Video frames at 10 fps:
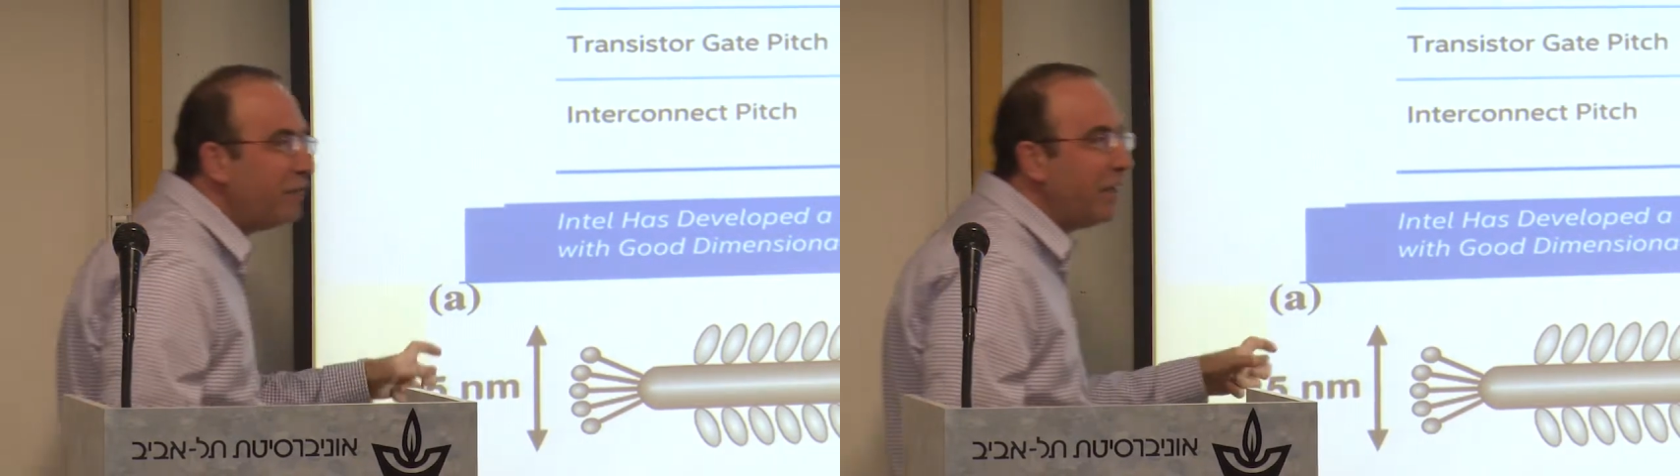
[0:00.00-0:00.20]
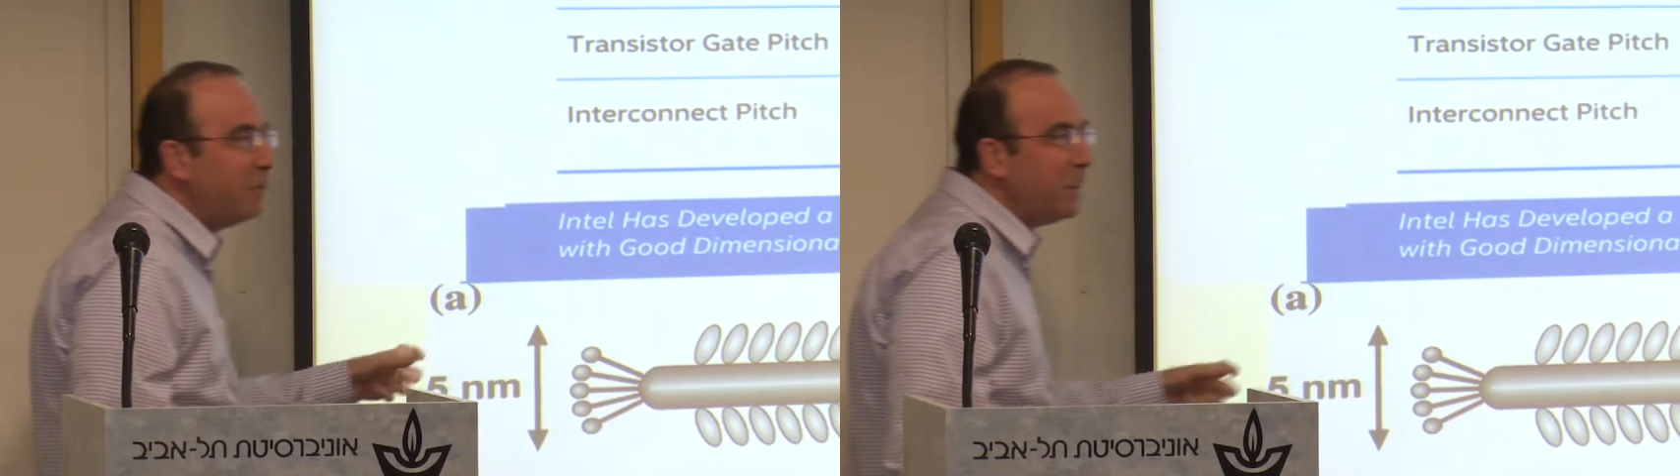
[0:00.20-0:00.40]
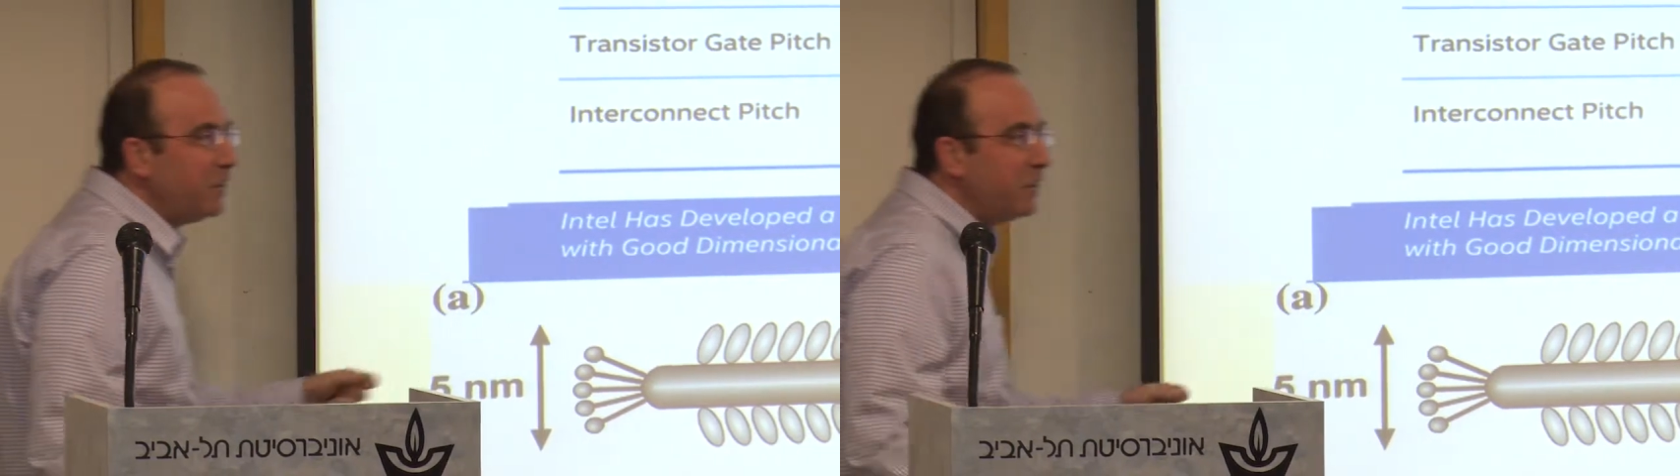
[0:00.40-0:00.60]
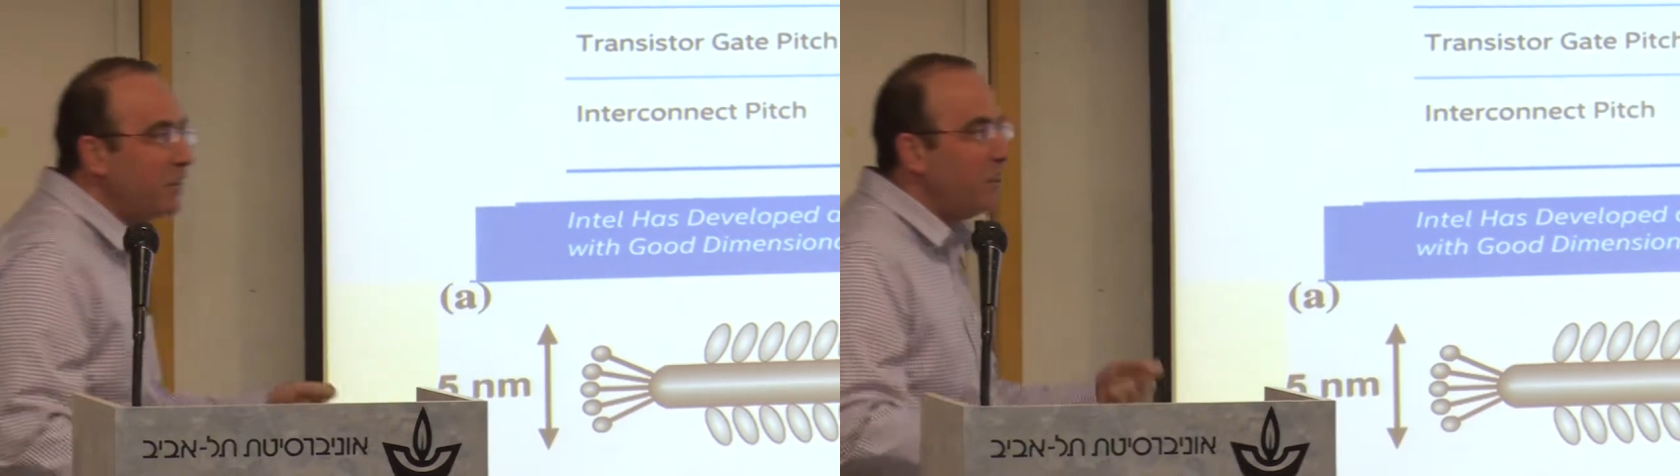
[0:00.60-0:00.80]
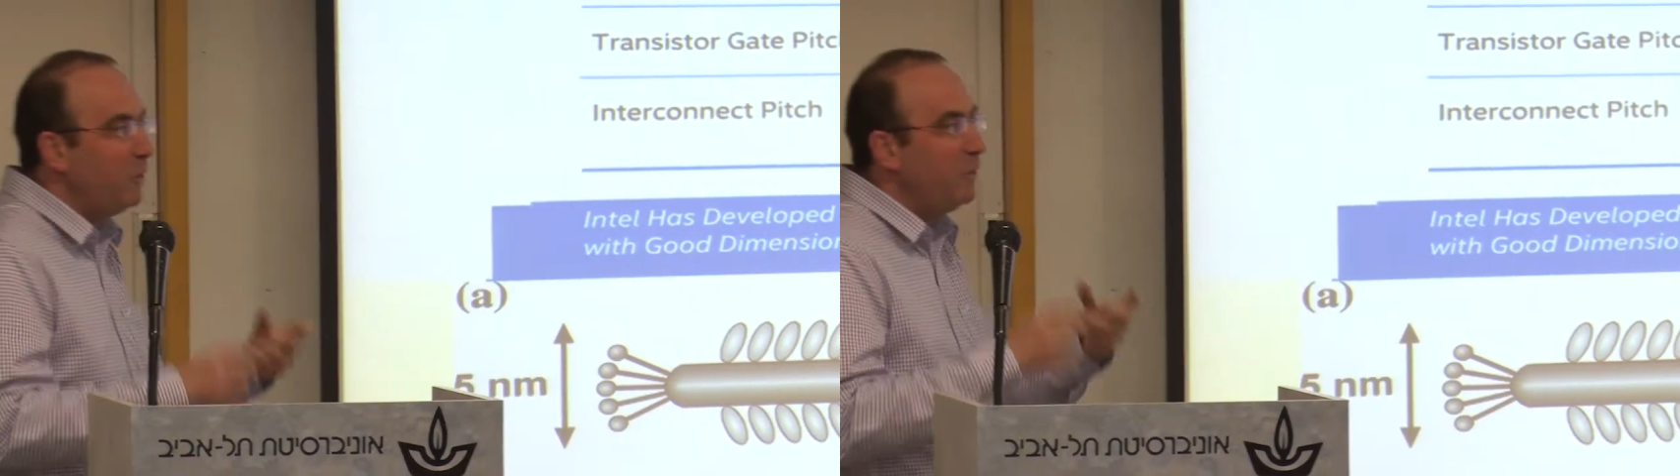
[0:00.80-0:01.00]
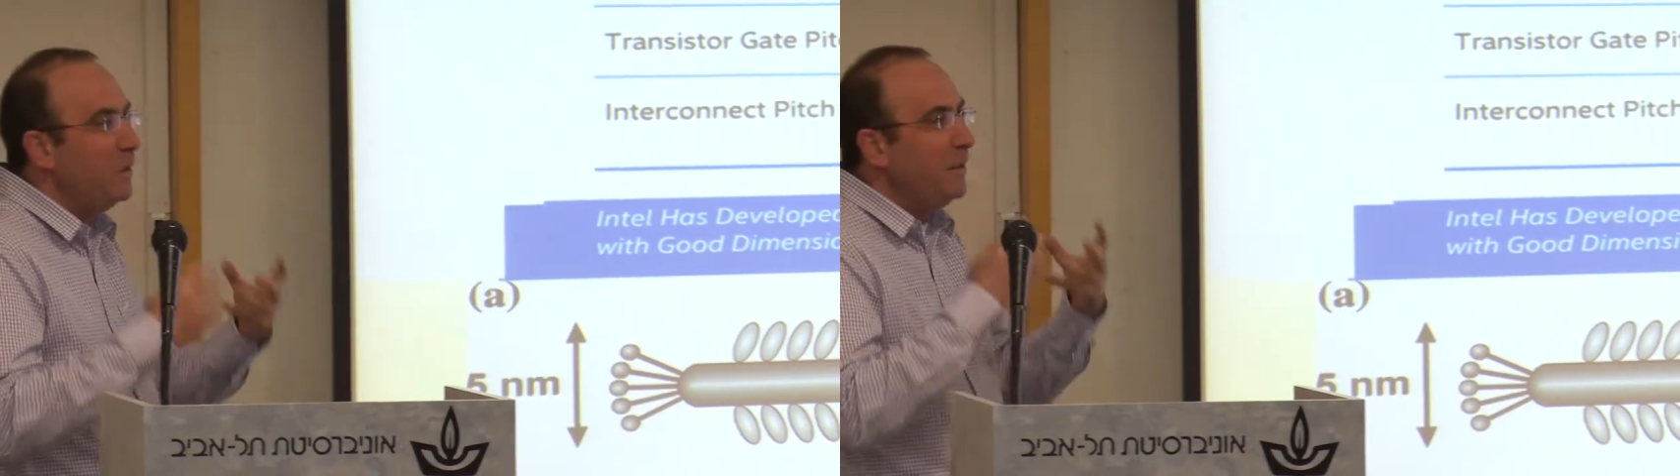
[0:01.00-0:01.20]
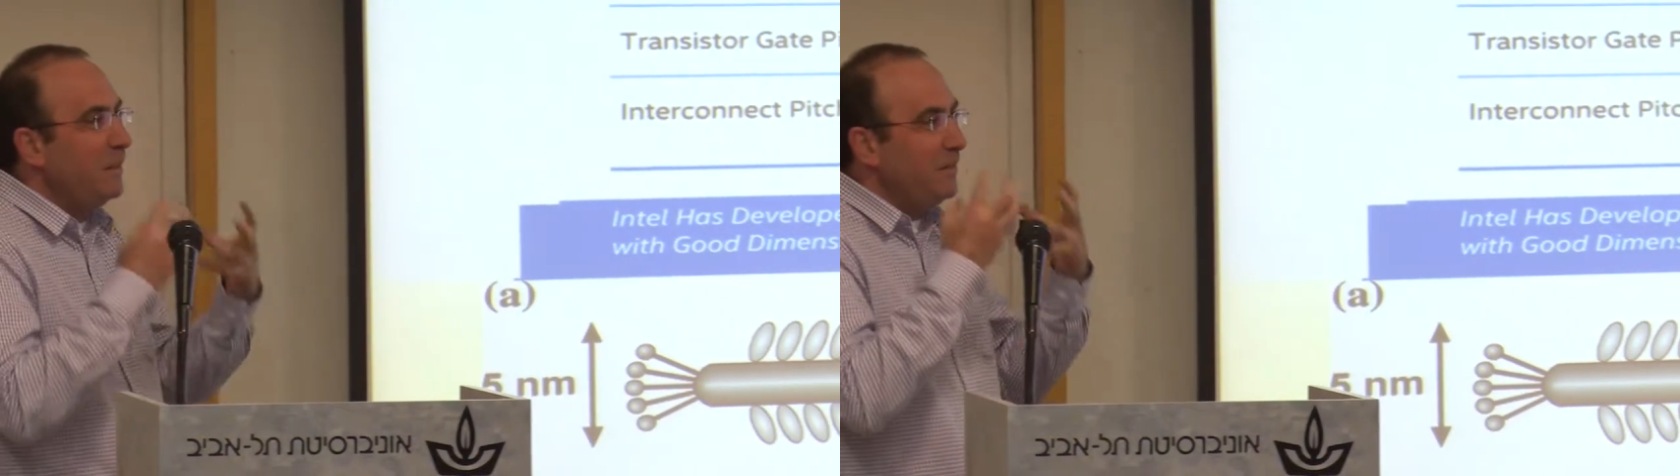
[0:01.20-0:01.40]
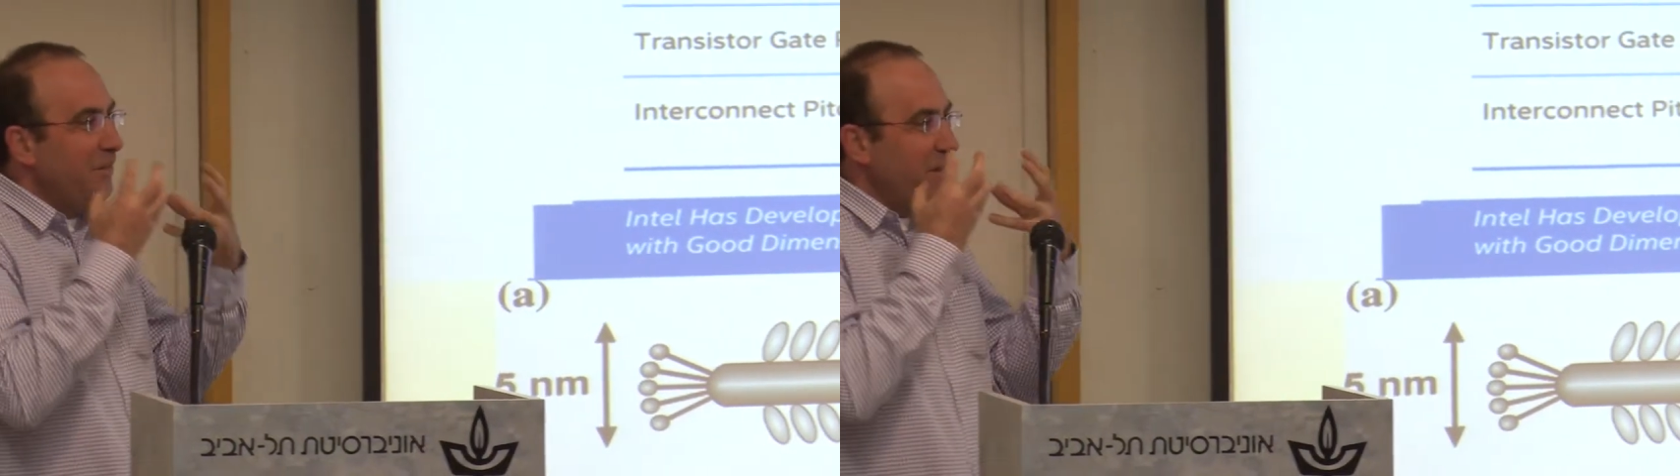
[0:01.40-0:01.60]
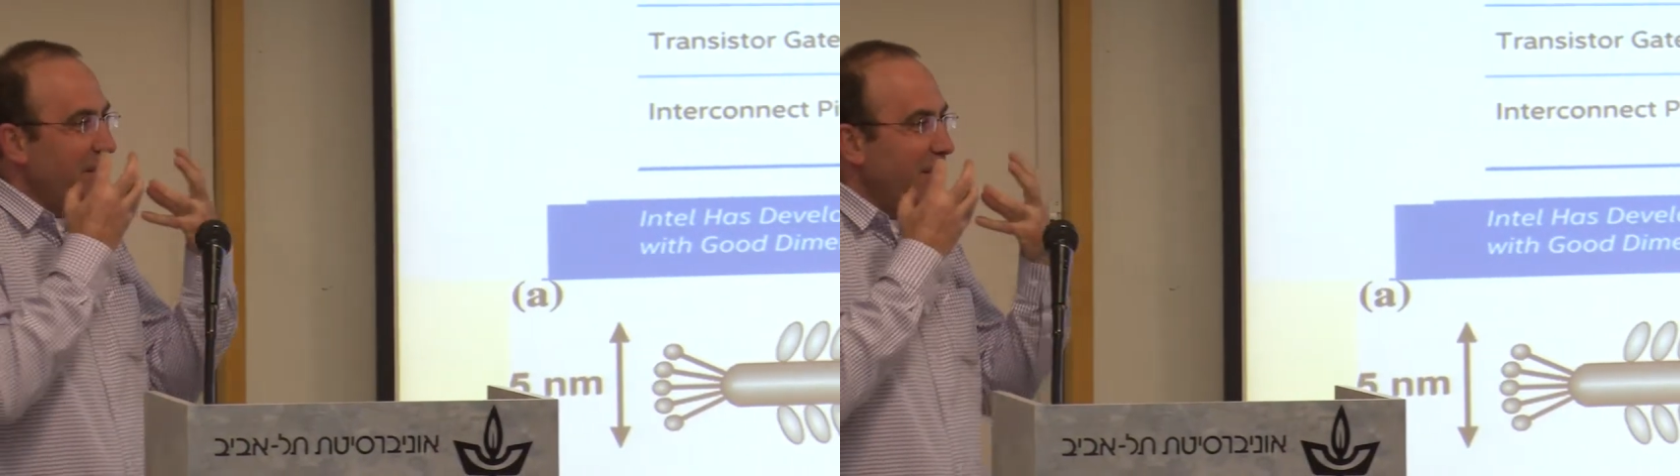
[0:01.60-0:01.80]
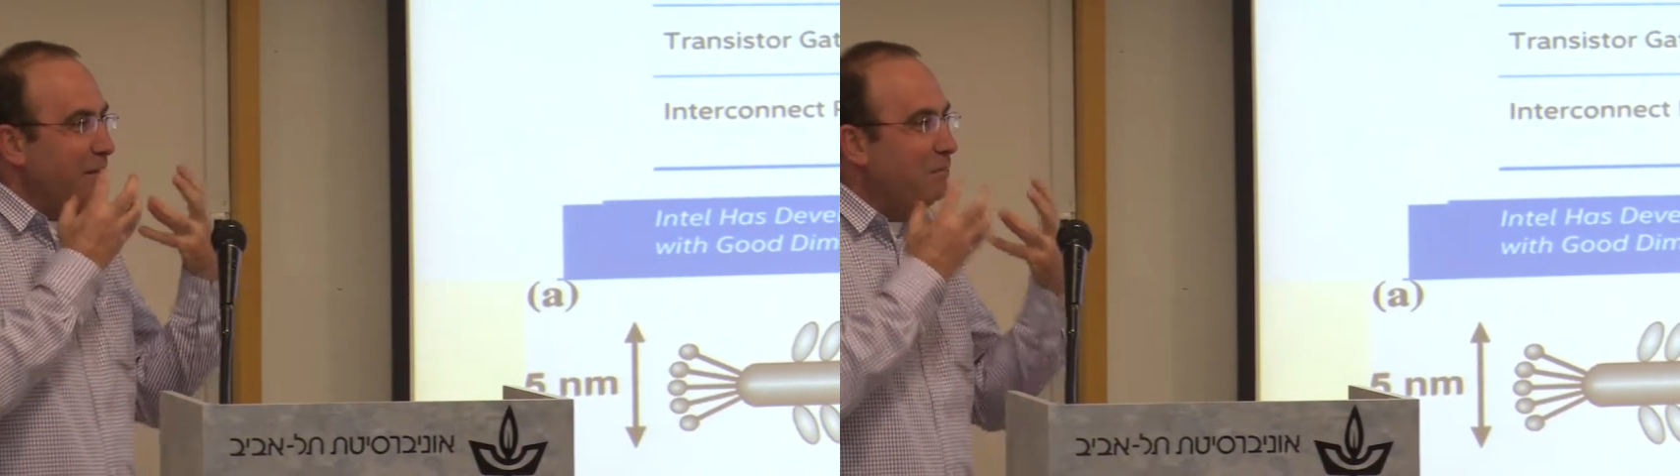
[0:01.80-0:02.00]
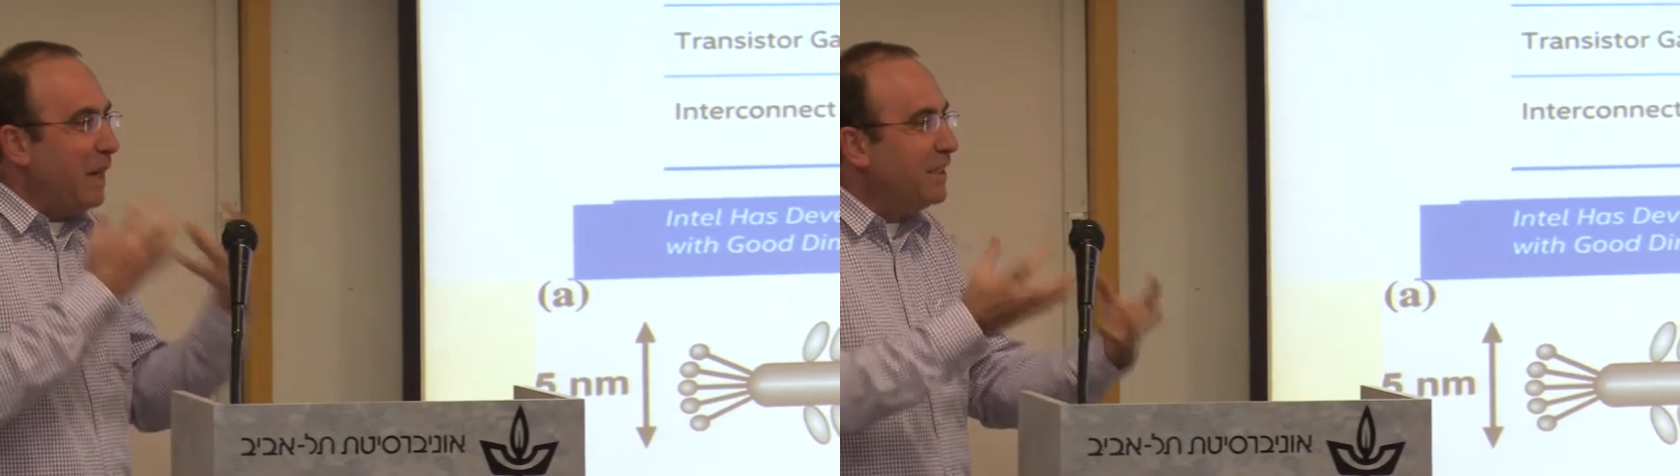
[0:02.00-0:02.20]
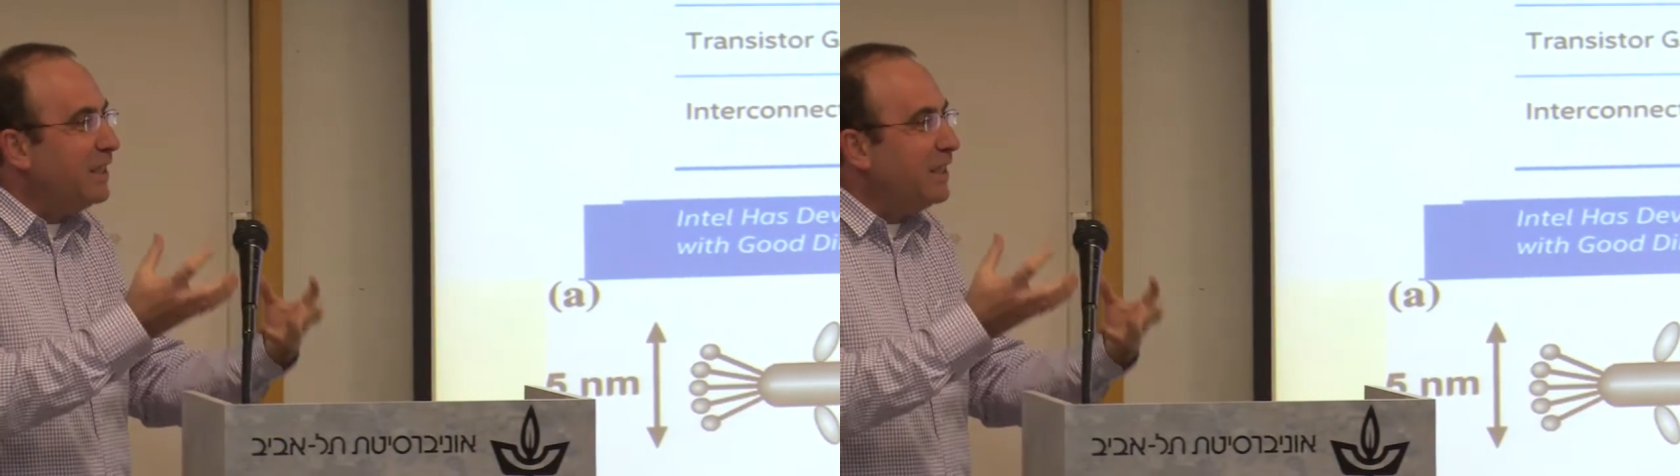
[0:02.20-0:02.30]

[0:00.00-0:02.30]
nanometers. So by